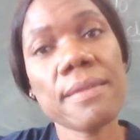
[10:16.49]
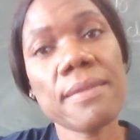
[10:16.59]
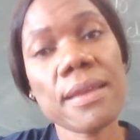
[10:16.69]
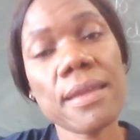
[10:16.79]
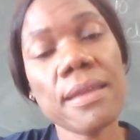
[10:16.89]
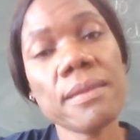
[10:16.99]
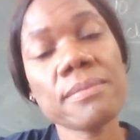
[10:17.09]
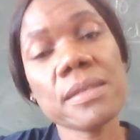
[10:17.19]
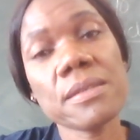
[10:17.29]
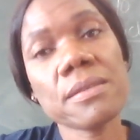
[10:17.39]

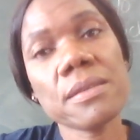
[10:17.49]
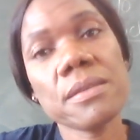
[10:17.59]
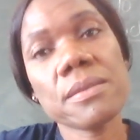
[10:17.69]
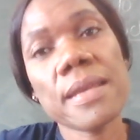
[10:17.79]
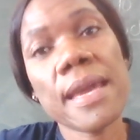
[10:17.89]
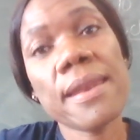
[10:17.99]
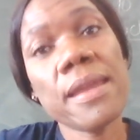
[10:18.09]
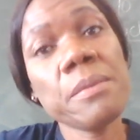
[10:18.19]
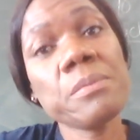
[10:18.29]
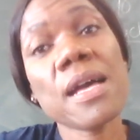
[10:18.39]
they are
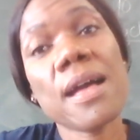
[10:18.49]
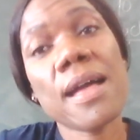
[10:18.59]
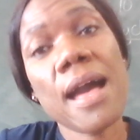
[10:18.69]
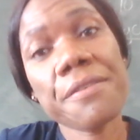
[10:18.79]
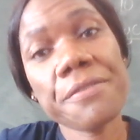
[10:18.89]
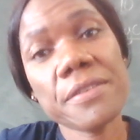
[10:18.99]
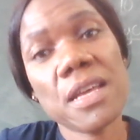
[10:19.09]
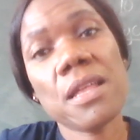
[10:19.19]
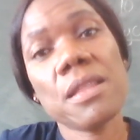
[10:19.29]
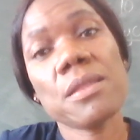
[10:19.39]
named after